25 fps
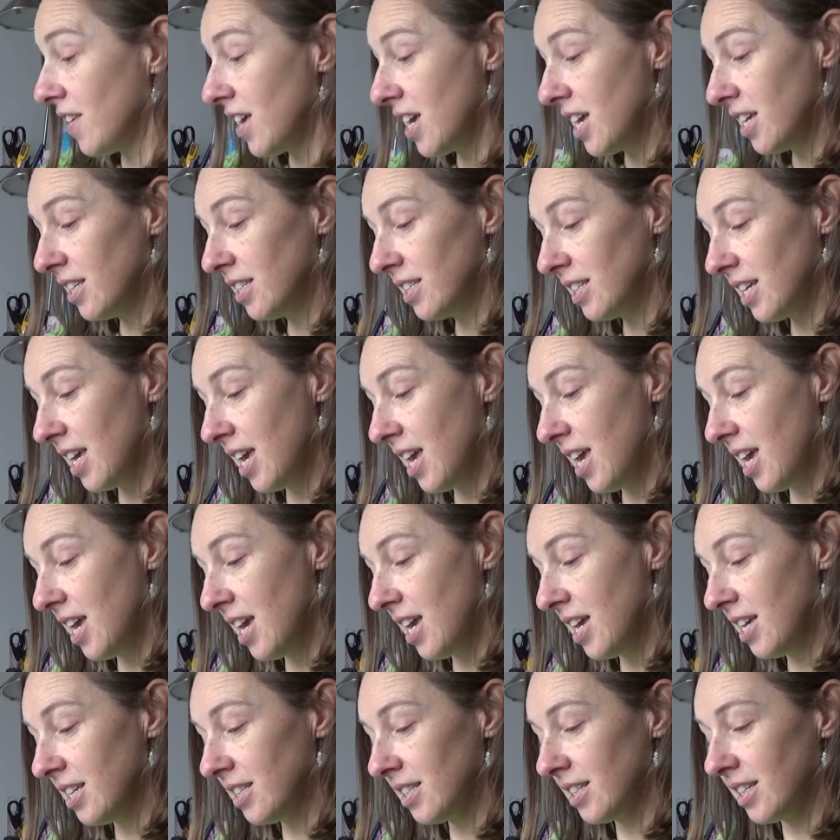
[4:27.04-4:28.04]
this
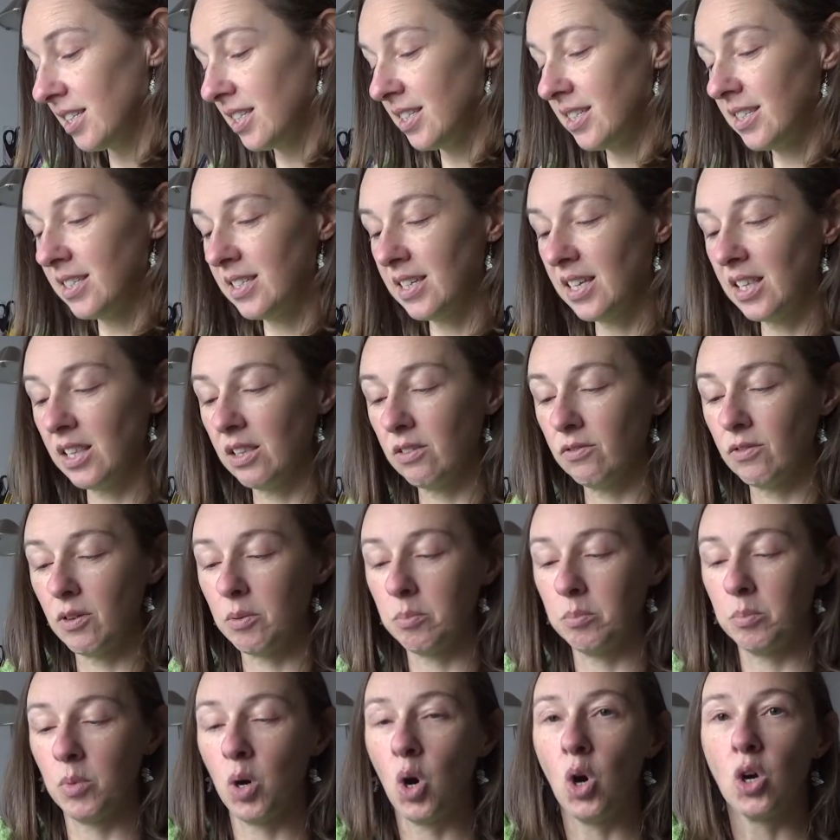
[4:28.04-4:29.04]
is Silver
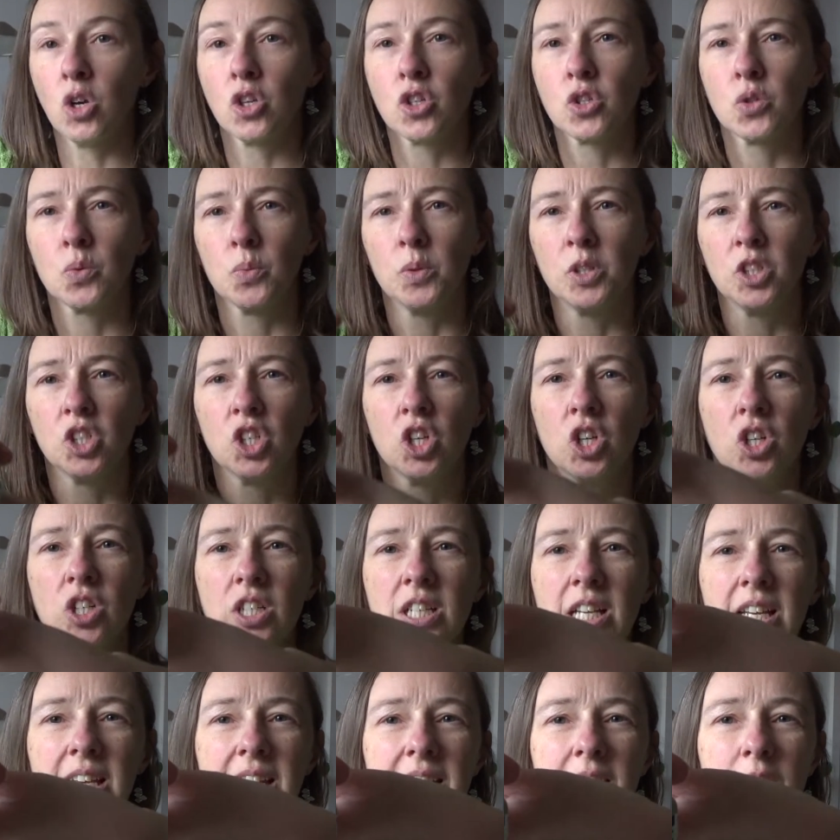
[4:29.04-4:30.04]
Moss, which looked
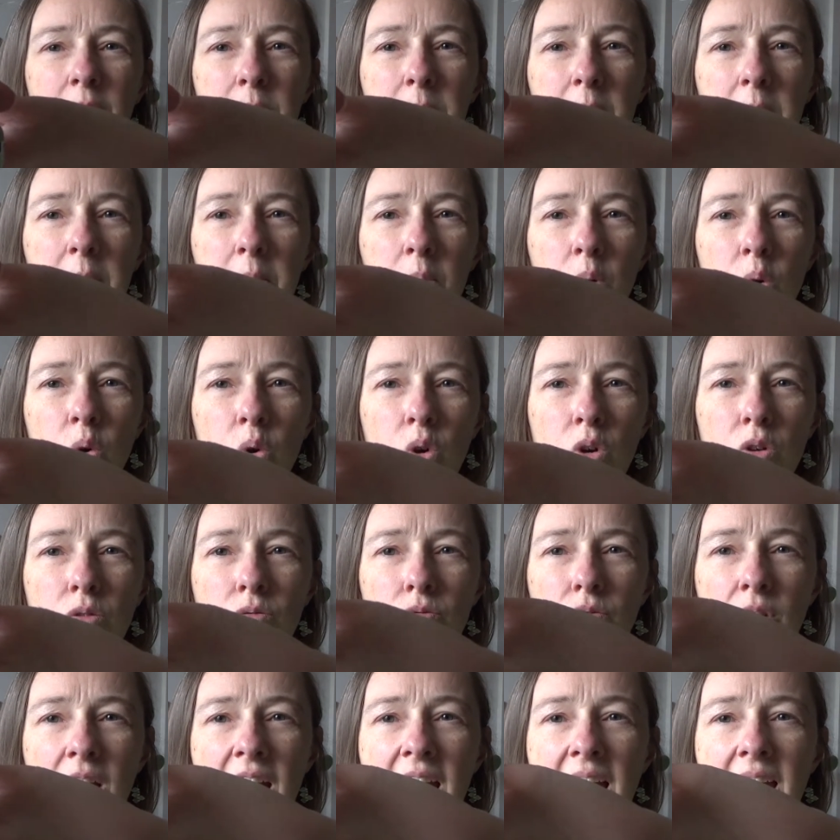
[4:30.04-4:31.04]
a little bit more
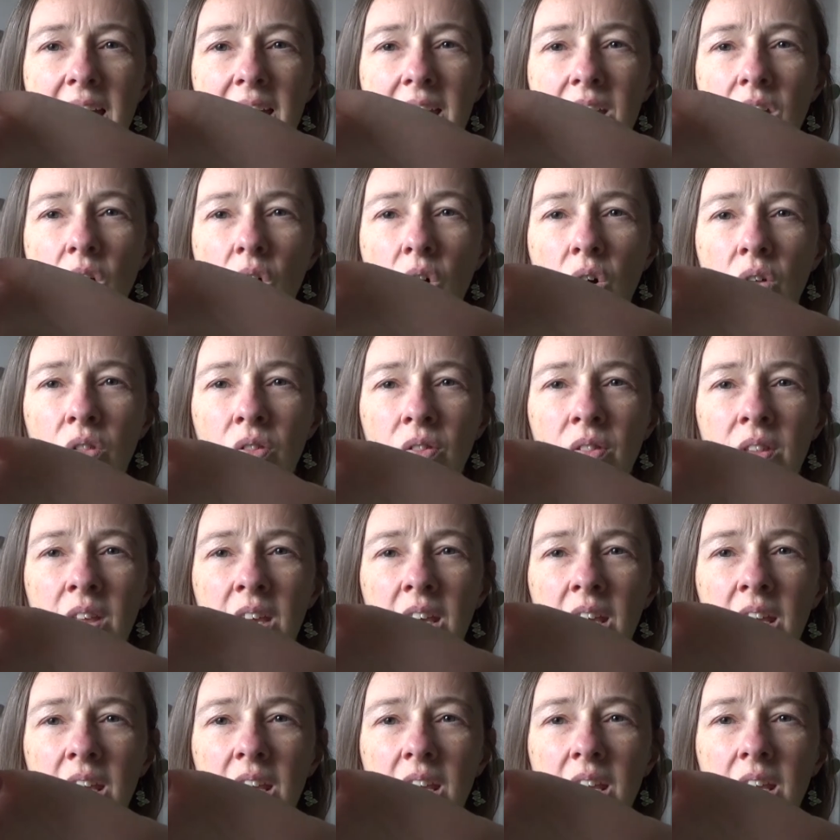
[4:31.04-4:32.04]
grey on
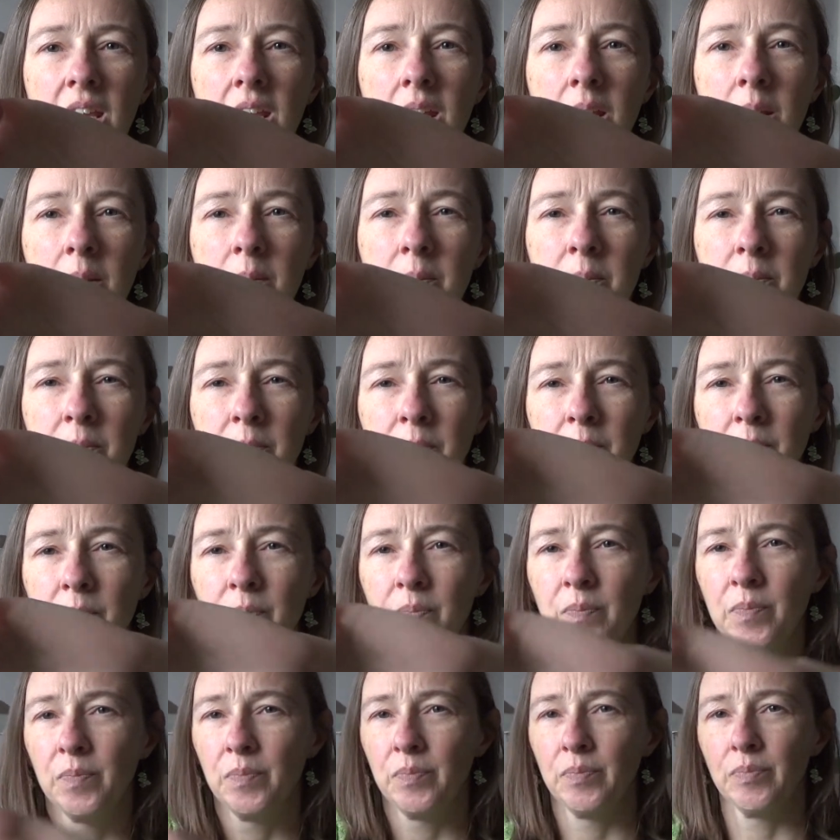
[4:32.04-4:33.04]
the...
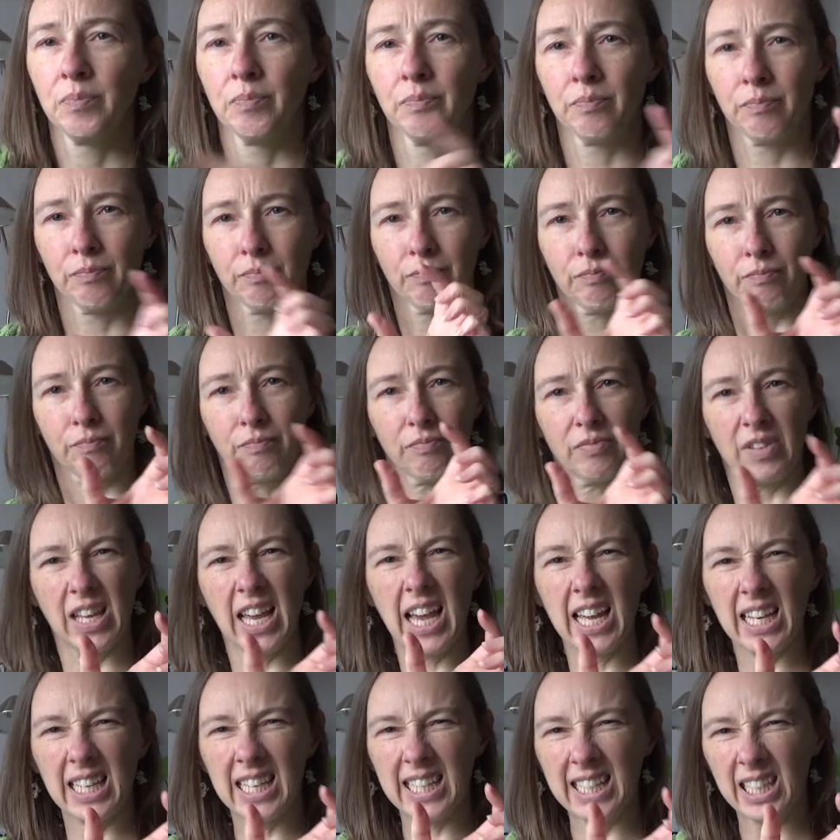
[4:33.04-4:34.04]
They
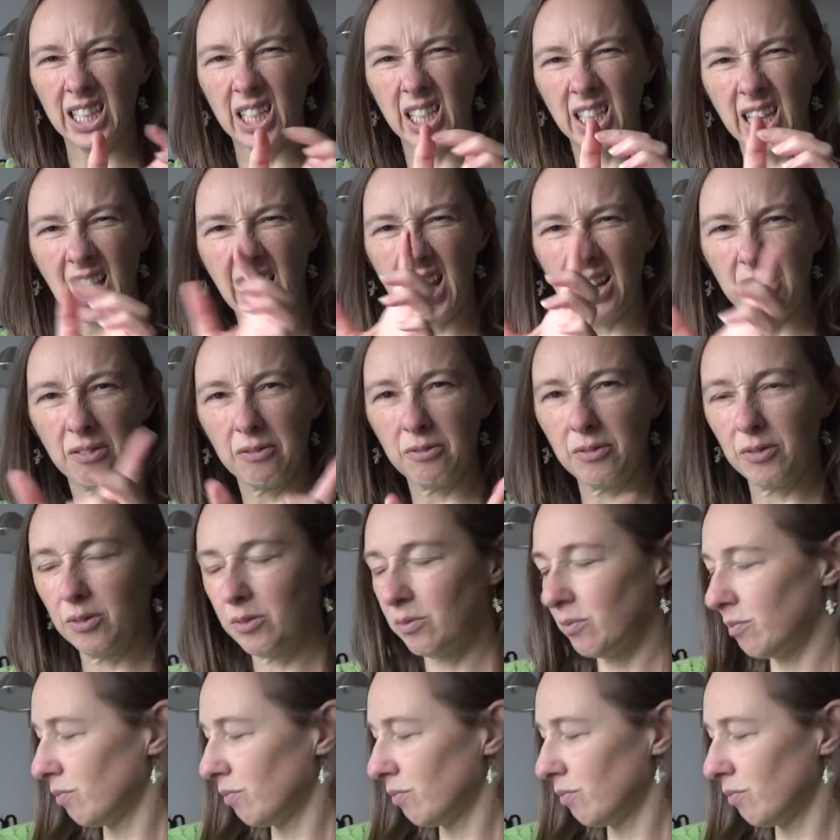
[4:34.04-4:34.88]
had little kind of